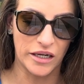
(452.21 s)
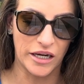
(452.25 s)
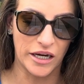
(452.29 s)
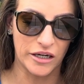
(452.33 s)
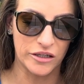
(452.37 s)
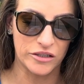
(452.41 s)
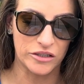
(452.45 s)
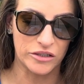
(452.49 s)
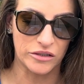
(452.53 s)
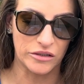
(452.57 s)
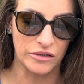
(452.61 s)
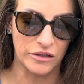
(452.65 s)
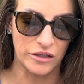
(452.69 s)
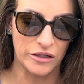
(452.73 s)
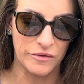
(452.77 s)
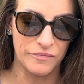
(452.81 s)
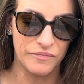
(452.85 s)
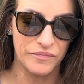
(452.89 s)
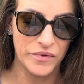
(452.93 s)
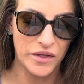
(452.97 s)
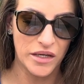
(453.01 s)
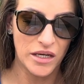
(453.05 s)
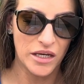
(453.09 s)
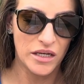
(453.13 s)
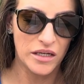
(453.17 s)
actually.
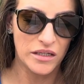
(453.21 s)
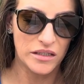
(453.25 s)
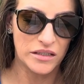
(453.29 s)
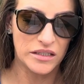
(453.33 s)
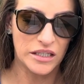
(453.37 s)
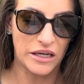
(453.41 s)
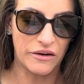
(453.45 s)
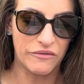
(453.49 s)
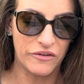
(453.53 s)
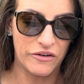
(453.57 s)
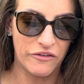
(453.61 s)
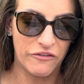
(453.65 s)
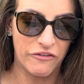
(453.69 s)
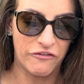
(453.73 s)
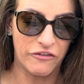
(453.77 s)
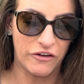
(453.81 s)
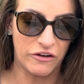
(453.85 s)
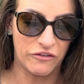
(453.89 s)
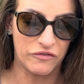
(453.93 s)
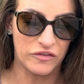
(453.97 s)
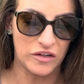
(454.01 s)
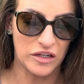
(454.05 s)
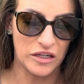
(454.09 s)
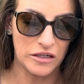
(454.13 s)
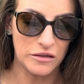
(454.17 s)

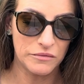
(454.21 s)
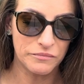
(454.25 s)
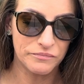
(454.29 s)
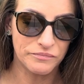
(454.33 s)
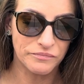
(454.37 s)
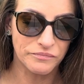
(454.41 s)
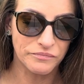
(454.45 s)
$750.